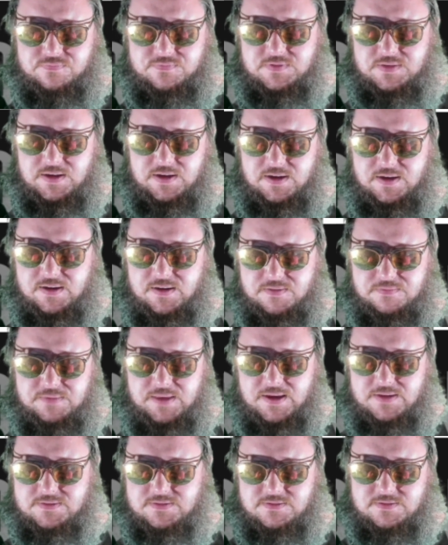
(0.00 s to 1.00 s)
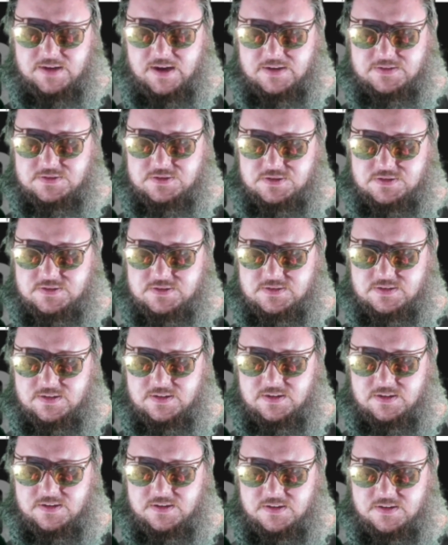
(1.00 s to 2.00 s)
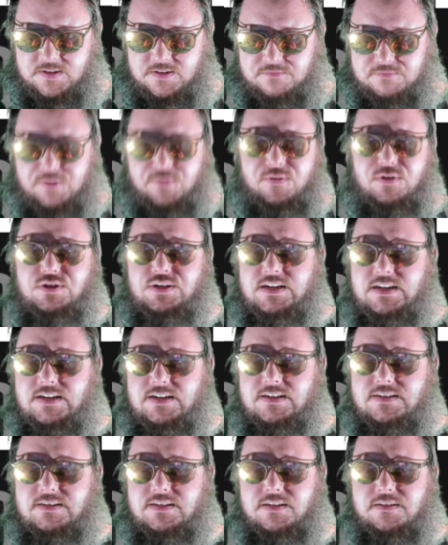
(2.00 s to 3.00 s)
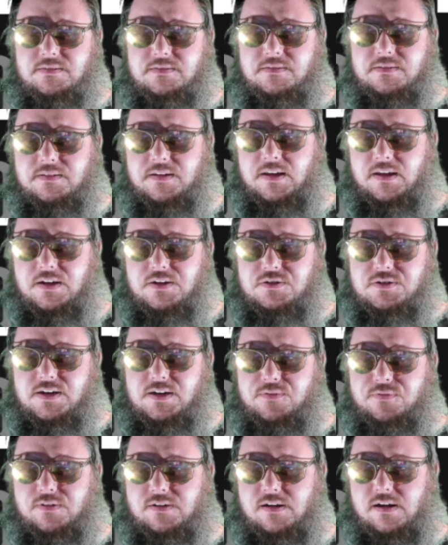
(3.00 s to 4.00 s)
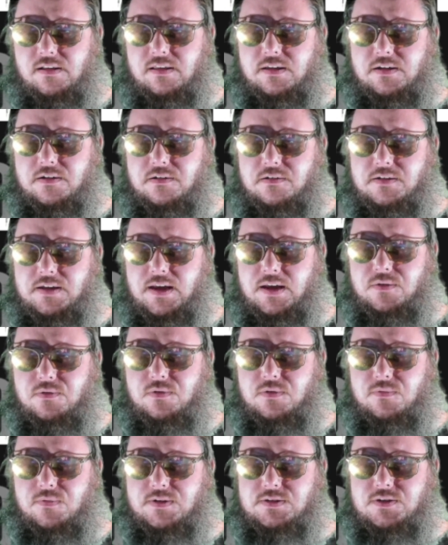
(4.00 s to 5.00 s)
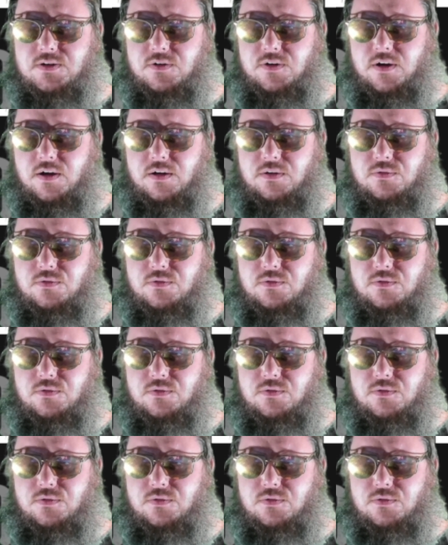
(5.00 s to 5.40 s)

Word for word: uh, not hostages, refugees, and trying to figure out like, okay, wh what's going on?